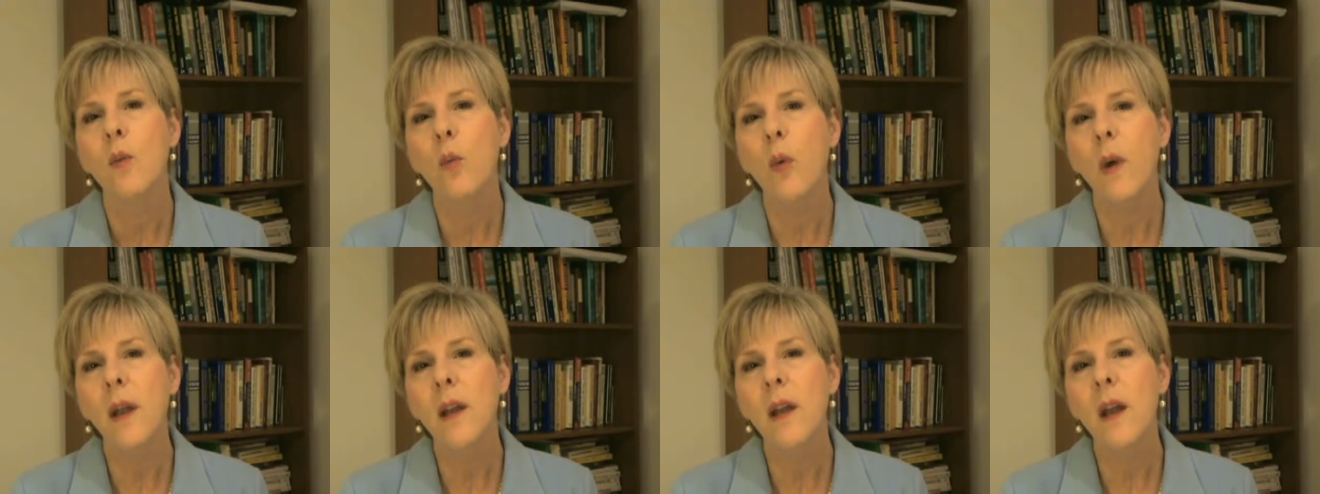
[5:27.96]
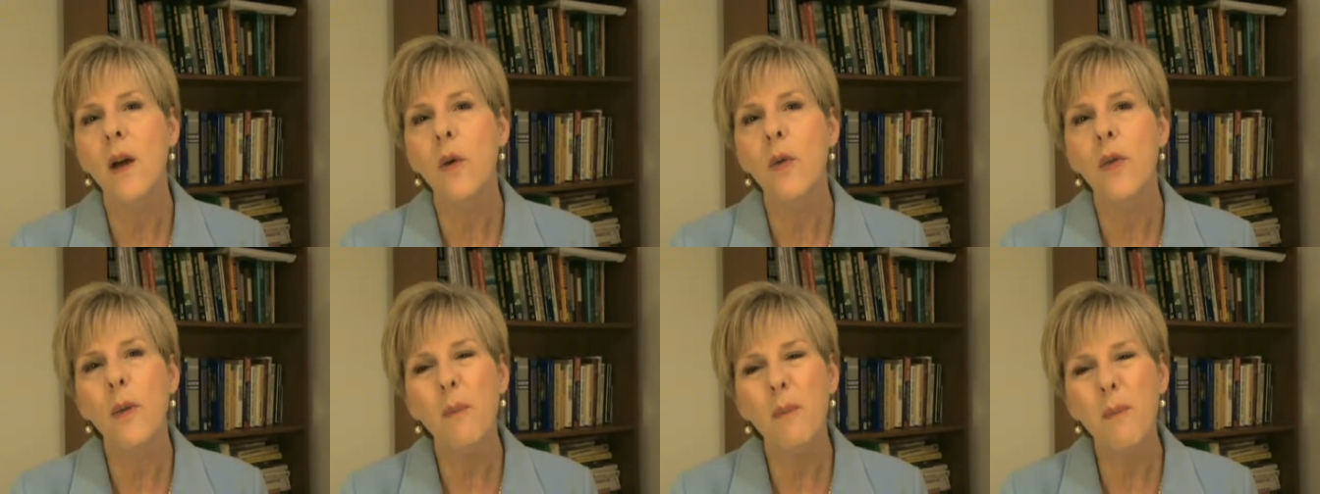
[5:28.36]
We
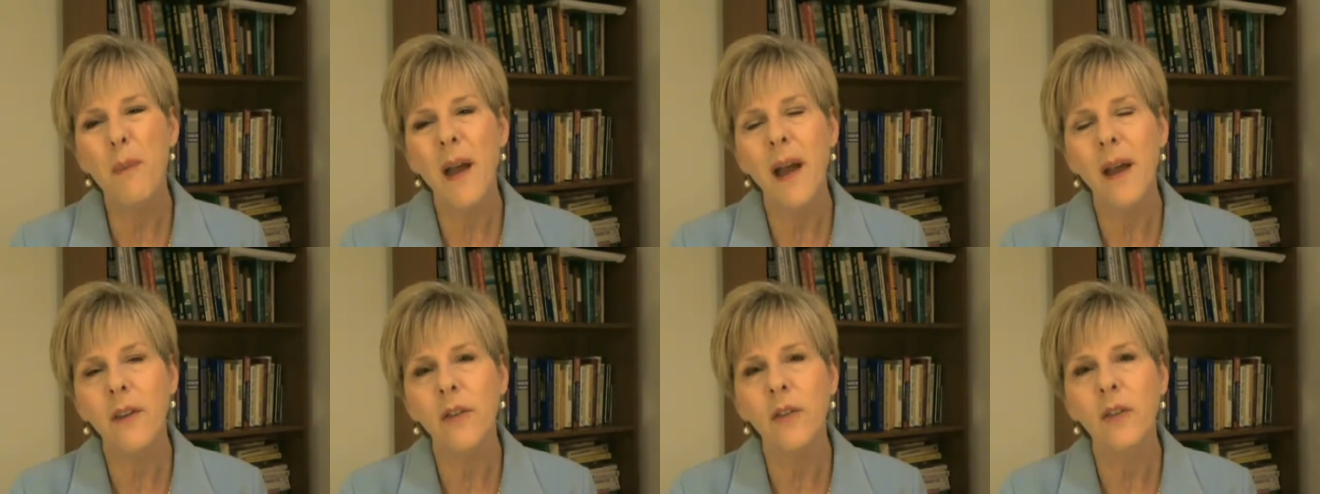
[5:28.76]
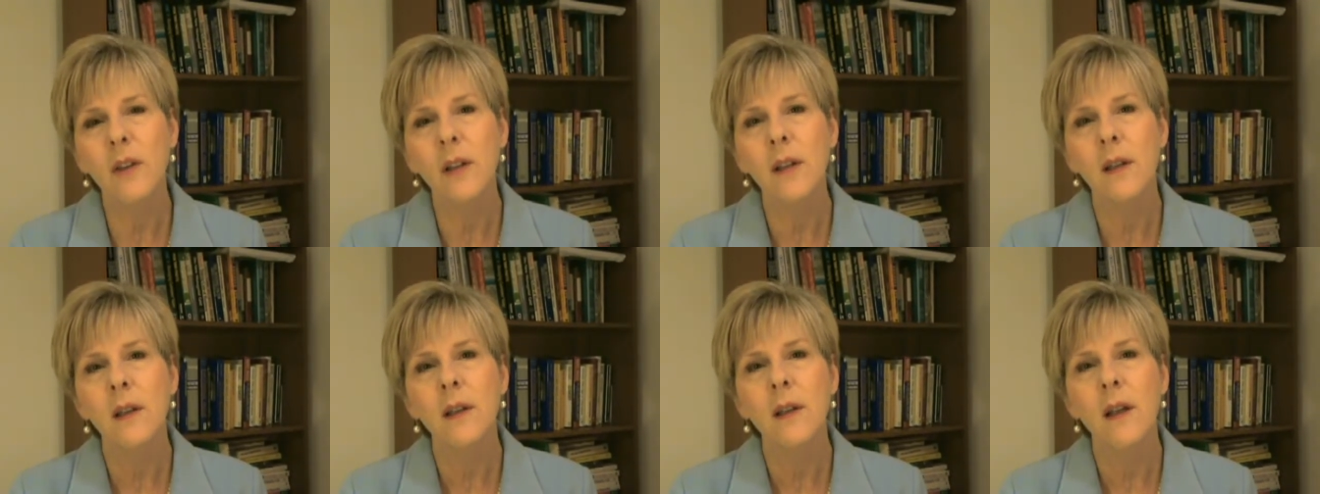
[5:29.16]
know the
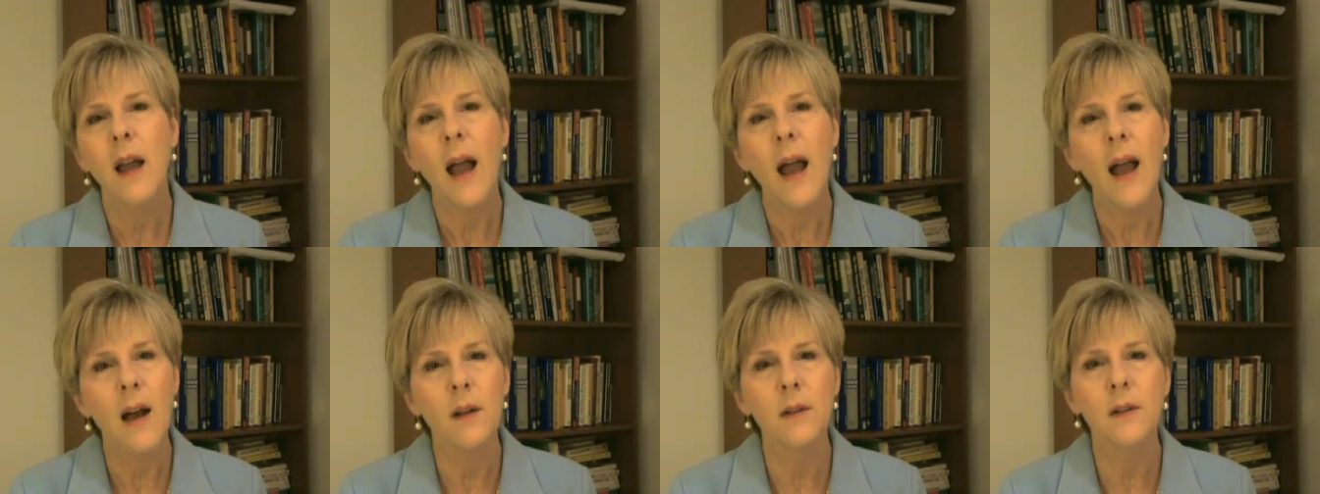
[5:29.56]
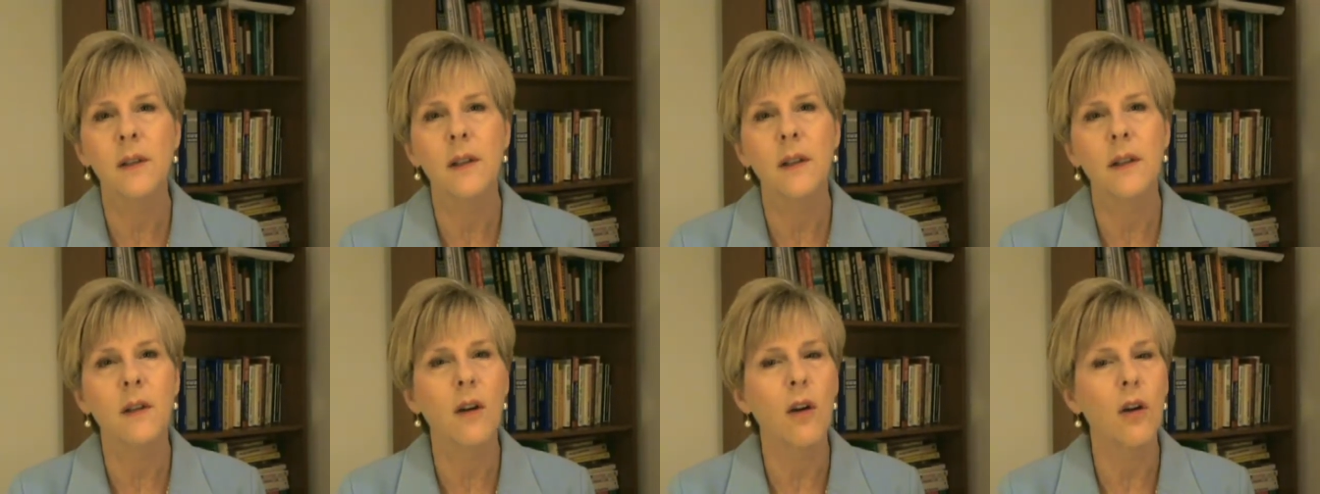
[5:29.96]
best out
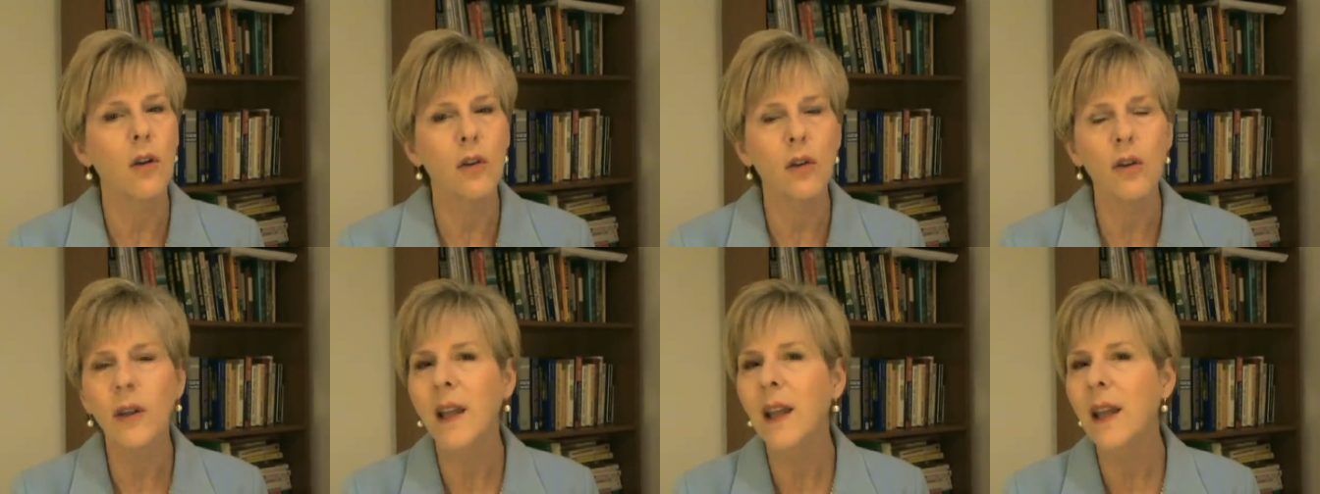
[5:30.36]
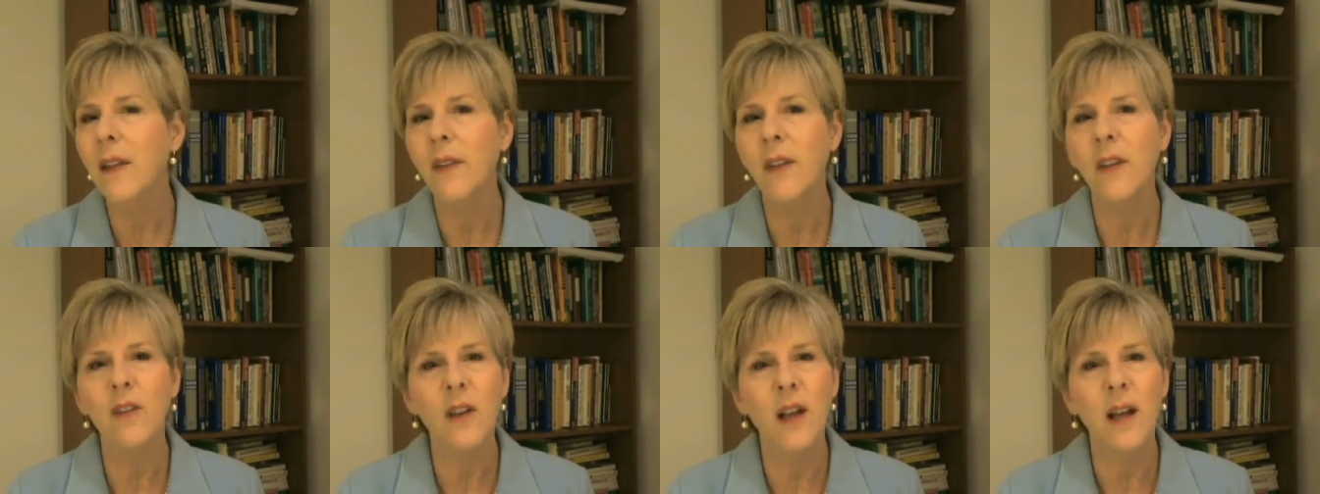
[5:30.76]
there are looking
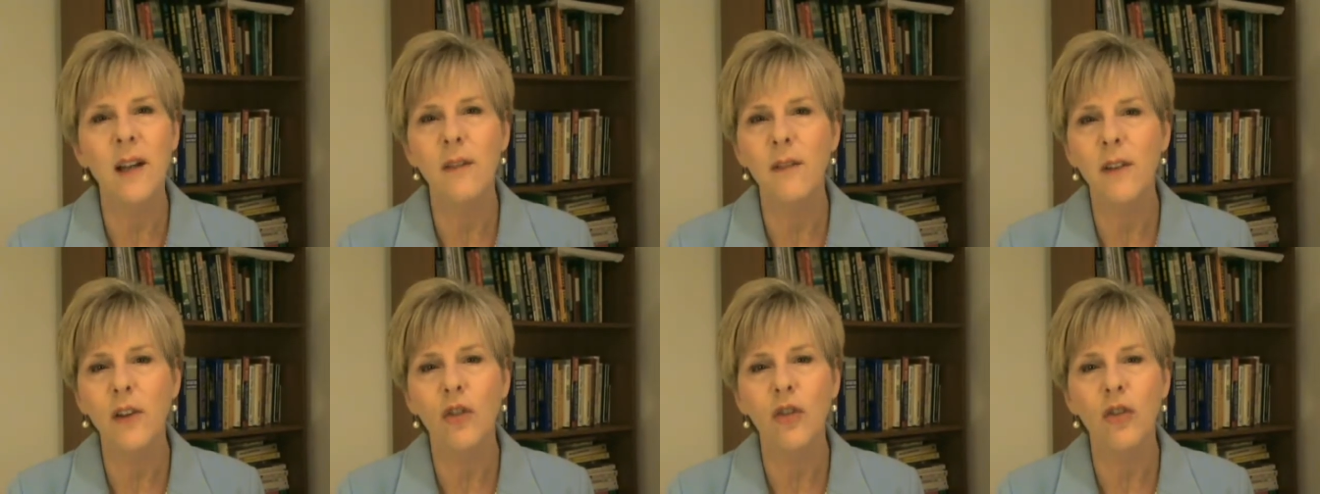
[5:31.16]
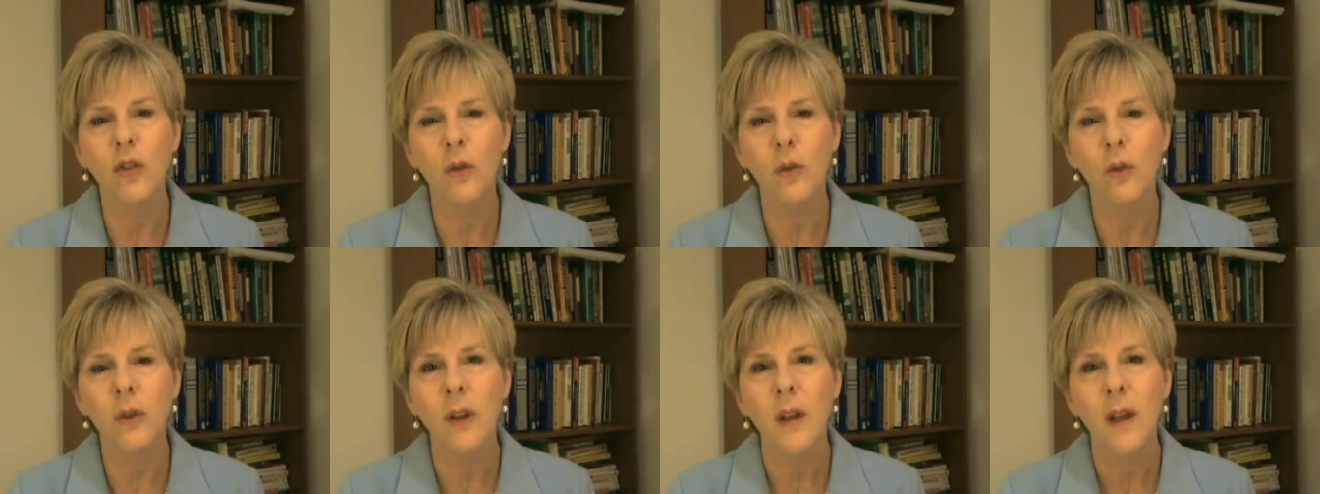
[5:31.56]
at these kind of
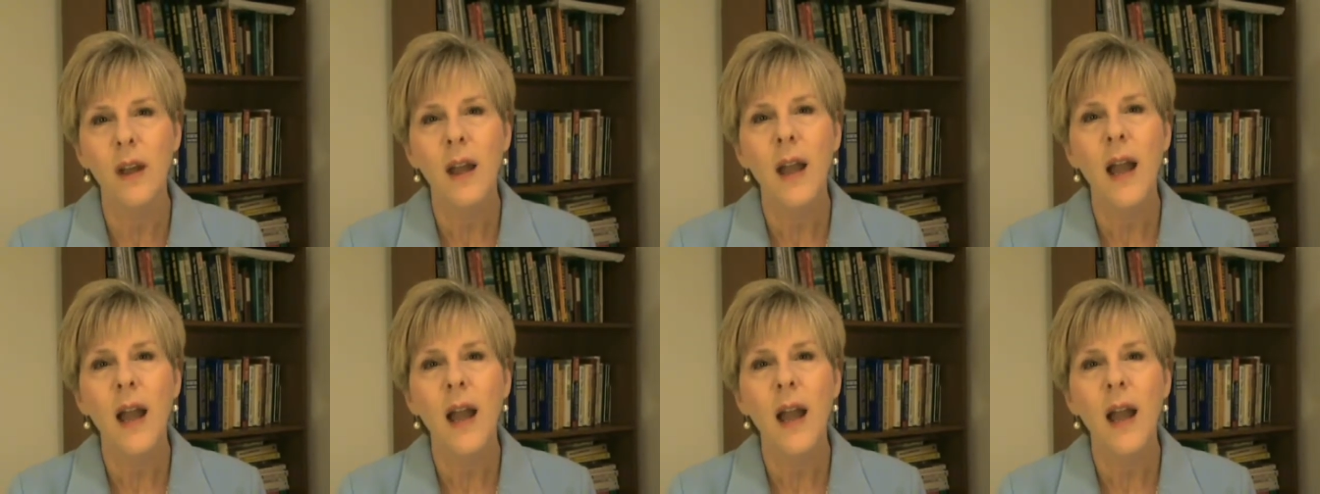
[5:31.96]
issues,